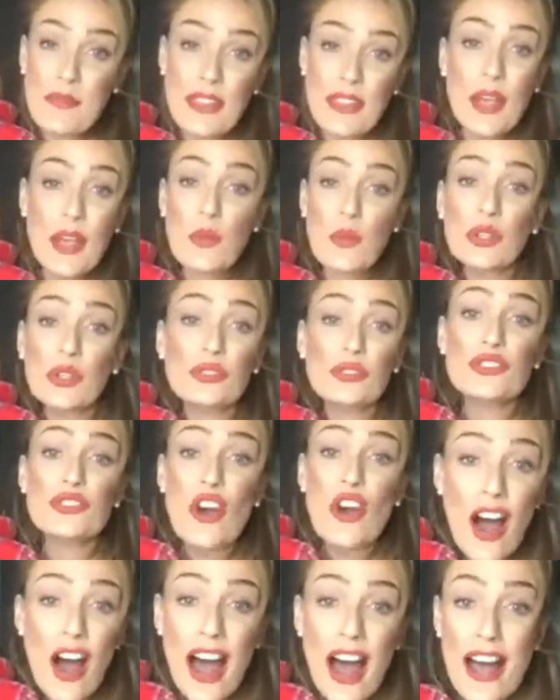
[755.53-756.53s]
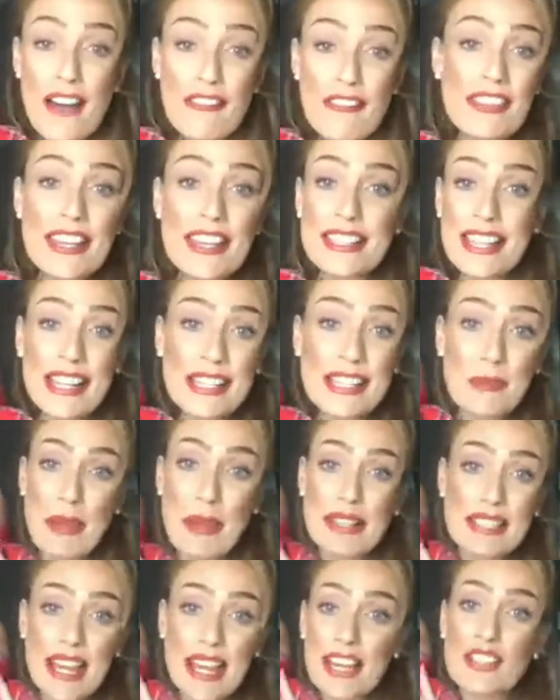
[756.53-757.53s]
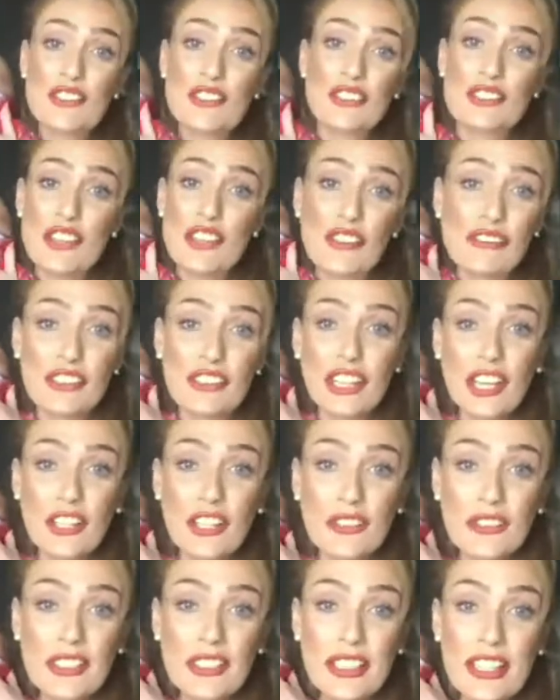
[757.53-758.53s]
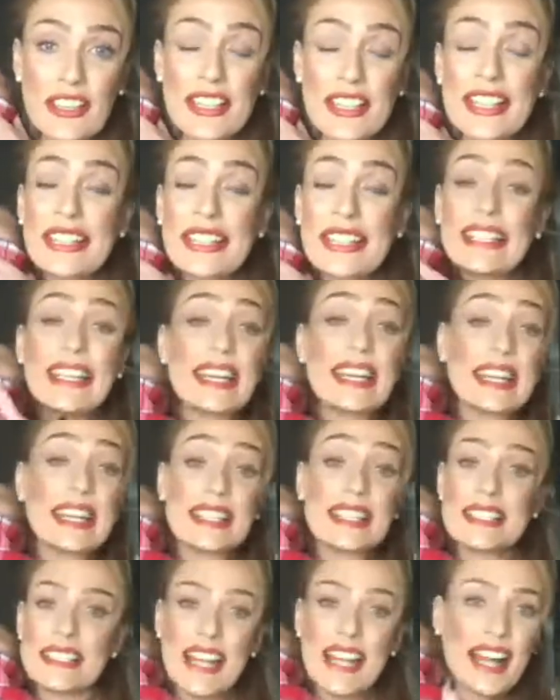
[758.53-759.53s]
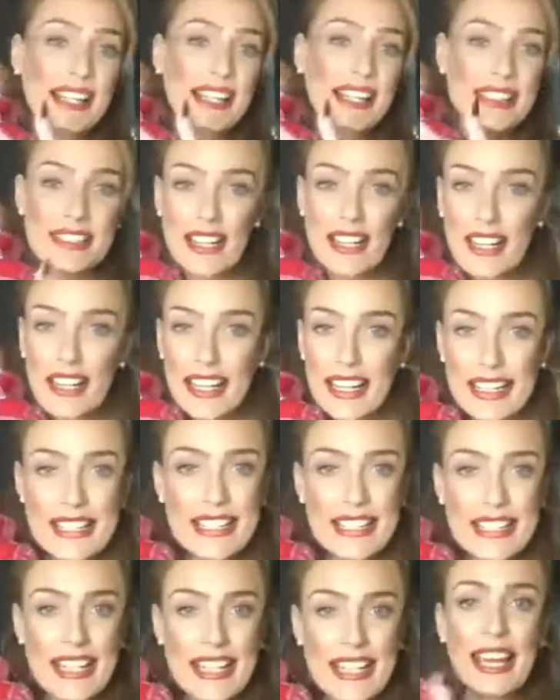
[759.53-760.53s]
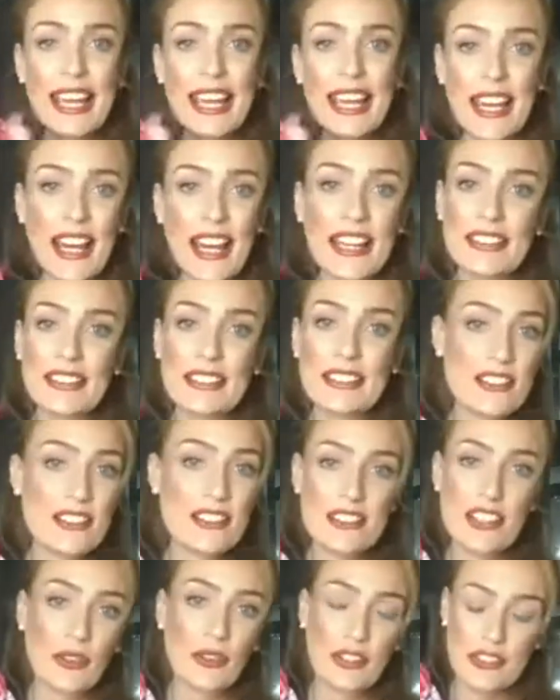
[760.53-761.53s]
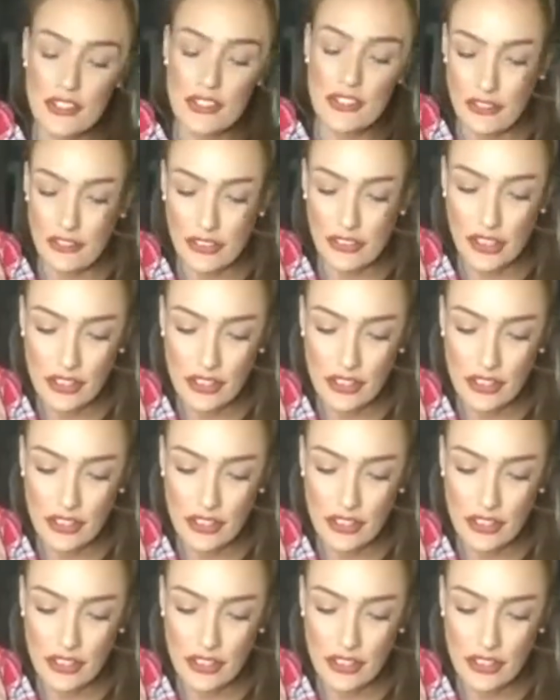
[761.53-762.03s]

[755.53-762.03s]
They will not have these expectations of you that leads to anxiety and so on and so forth.